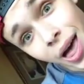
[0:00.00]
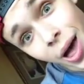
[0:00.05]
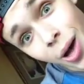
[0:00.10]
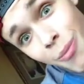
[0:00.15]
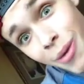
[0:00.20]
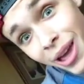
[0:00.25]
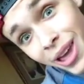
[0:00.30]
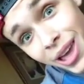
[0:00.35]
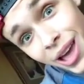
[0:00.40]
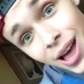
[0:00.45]
me. Oh
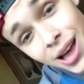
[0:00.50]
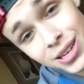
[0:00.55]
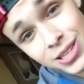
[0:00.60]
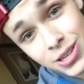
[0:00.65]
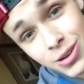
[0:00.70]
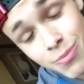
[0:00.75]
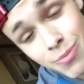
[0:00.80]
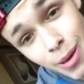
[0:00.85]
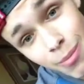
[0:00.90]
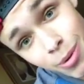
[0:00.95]
my god,
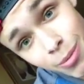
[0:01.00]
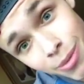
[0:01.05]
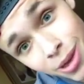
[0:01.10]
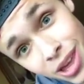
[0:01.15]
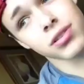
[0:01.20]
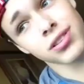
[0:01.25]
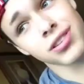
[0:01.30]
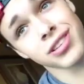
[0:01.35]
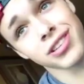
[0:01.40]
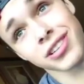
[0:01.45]
do you remember
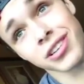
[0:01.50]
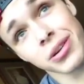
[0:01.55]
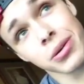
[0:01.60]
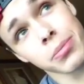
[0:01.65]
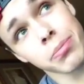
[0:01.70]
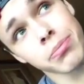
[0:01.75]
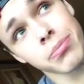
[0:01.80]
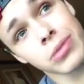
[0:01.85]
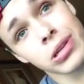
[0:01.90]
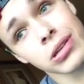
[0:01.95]
me?
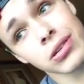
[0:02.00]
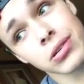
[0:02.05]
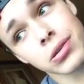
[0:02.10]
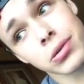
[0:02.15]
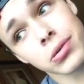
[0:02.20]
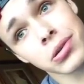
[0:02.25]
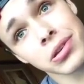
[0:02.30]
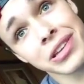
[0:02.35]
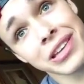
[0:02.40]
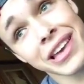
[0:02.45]
Um,
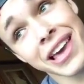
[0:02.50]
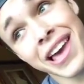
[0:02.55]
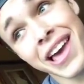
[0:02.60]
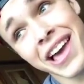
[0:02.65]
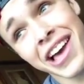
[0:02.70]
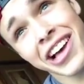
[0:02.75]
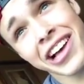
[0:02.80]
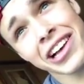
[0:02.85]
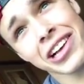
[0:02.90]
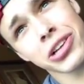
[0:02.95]

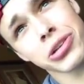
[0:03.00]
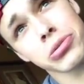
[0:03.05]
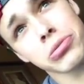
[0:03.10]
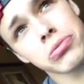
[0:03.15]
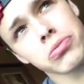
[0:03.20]
yeah.